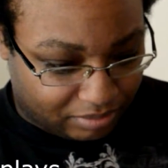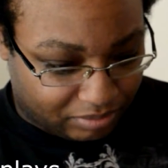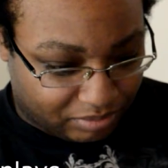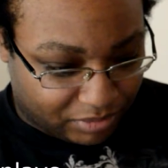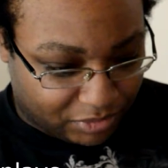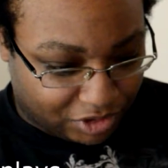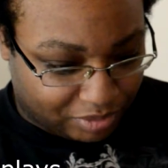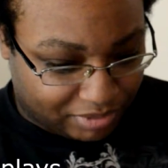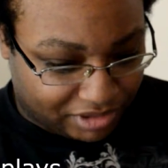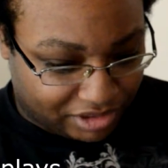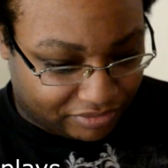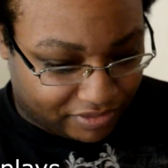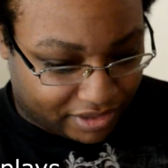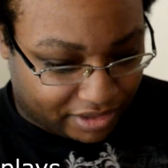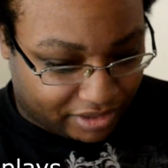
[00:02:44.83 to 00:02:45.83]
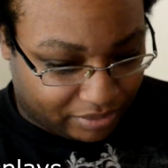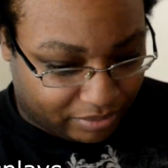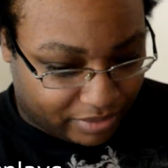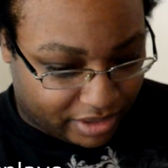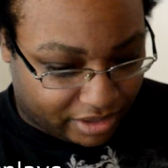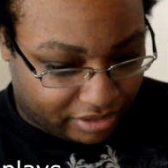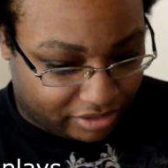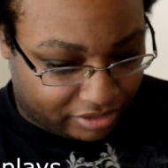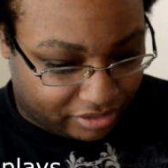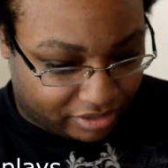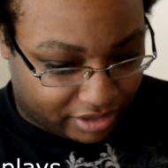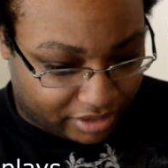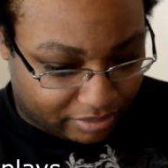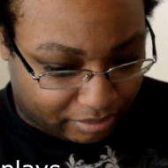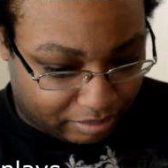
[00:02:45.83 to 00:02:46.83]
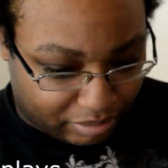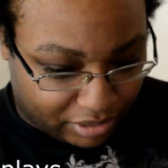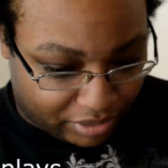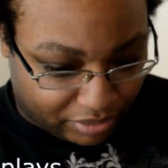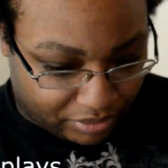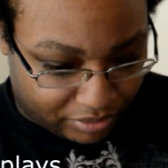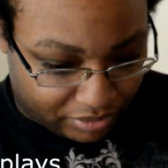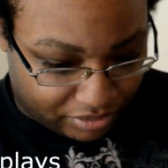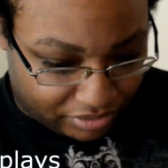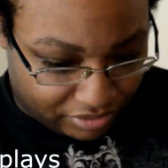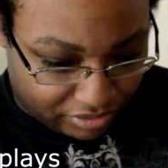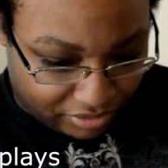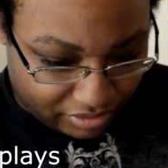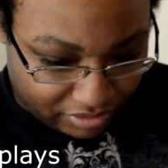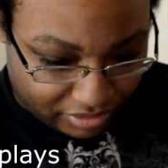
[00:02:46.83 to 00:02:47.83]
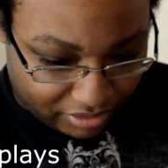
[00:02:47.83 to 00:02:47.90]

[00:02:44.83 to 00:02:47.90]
More specifically with both